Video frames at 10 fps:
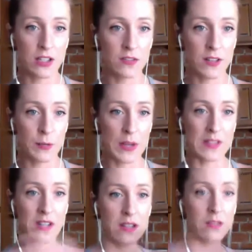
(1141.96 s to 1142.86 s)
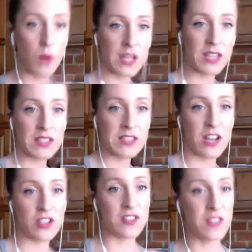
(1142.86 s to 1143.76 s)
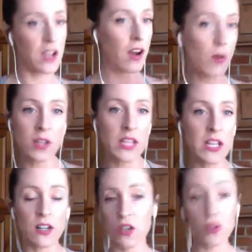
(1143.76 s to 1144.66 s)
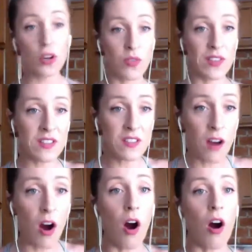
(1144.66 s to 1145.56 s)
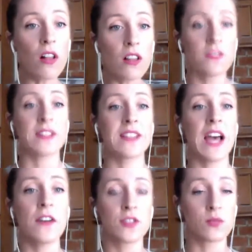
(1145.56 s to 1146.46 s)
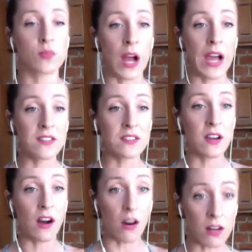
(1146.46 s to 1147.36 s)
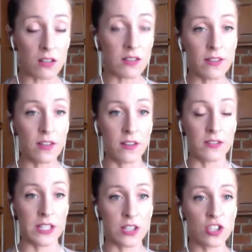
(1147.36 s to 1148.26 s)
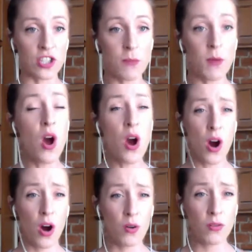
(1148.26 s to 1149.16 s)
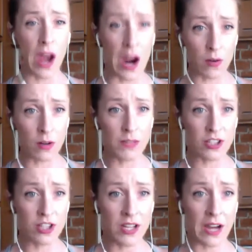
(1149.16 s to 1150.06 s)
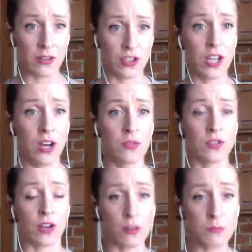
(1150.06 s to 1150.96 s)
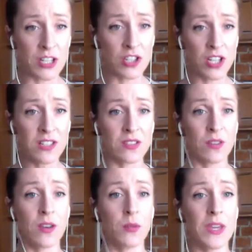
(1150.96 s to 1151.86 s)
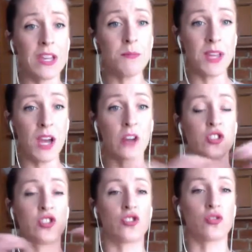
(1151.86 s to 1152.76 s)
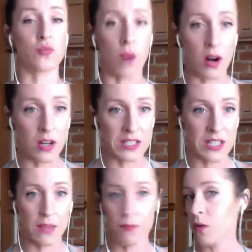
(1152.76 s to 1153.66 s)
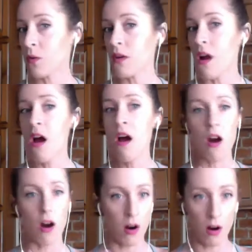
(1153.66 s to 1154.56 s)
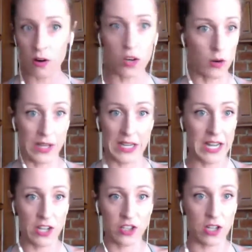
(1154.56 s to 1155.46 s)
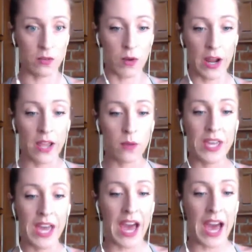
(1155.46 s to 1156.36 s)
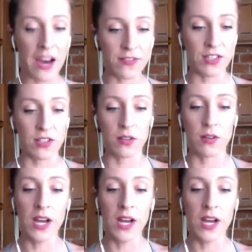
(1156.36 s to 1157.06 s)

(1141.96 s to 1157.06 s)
vice president and walking the stage and us saying, oh, our leader. No, this is all of us have to rise to our level of leadership, own our mission, how she owns her mission, so that we can be a strong team, that we're all going Nation, right? We have to.